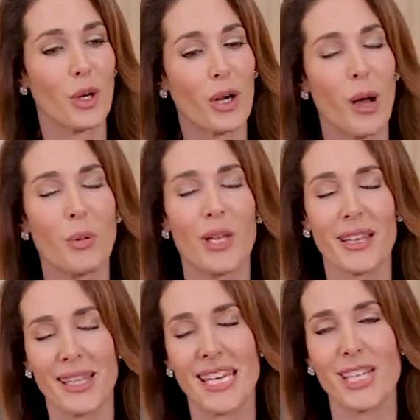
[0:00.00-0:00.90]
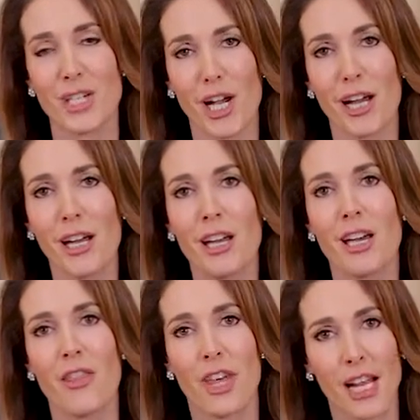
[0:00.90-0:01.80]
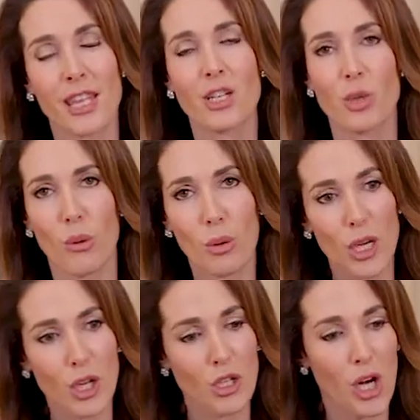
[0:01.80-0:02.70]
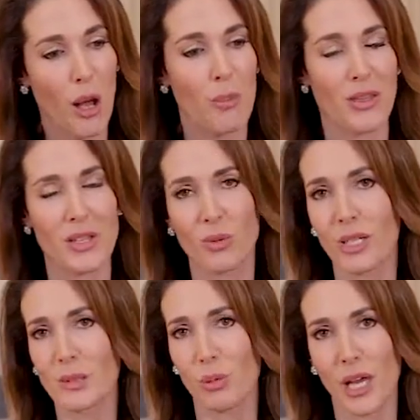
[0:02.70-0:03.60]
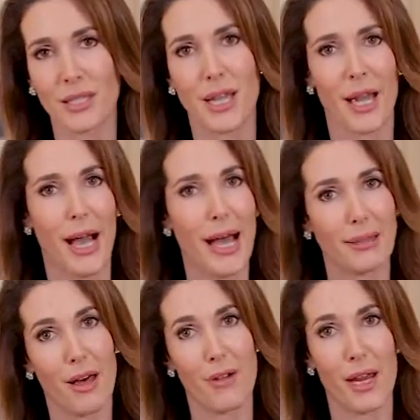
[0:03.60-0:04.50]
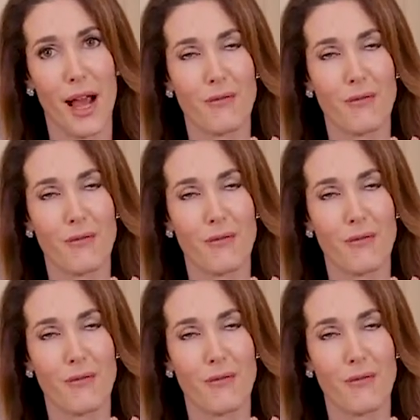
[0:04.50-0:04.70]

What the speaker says: There are a couple like the Ninja that I think do a pretty good job, but this one is Blendtec. I love it.